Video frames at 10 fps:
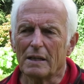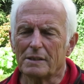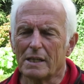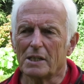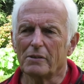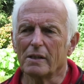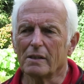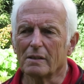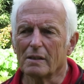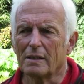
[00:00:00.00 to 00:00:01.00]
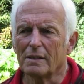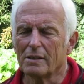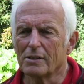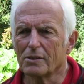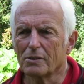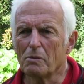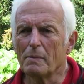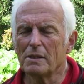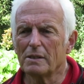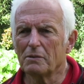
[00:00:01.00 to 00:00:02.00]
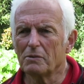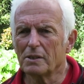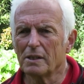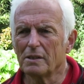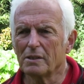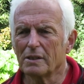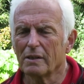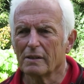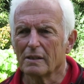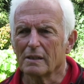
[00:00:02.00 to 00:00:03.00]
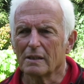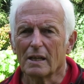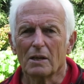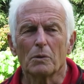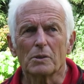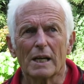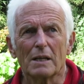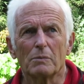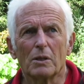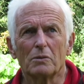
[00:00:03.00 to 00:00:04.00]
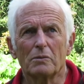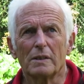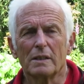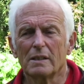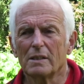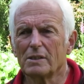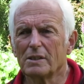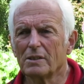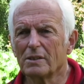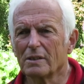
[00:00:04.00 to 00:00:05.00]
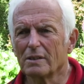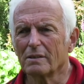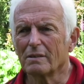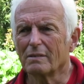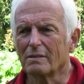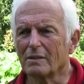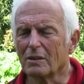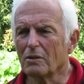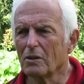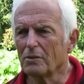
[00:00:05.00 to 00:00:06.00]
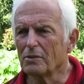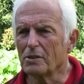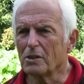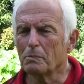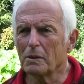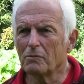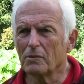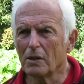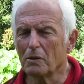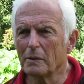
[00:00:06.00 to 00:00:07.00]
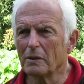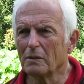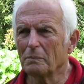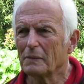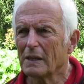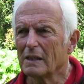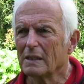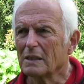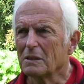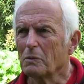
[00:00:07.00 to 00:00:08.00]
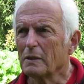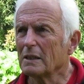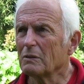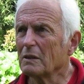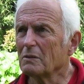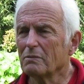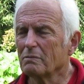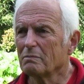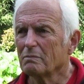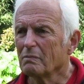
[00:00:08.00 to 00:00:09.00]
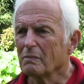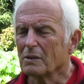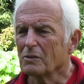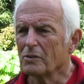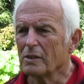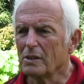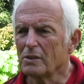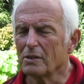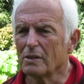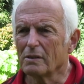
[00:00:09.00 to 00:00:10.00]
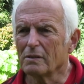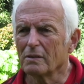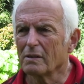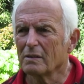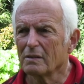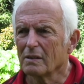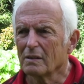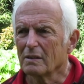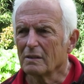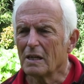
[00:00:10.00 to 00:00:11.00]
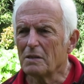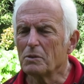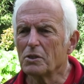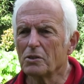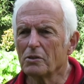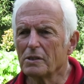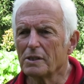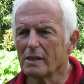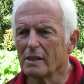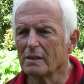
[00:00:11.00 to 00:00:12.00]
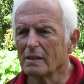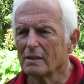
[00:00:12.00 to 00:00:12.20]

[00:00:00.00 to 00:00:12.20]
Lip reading: that area, and it's remained ever since. What's happened over the years is that the growth has just been phenomenal. We now have trees that are in maturity,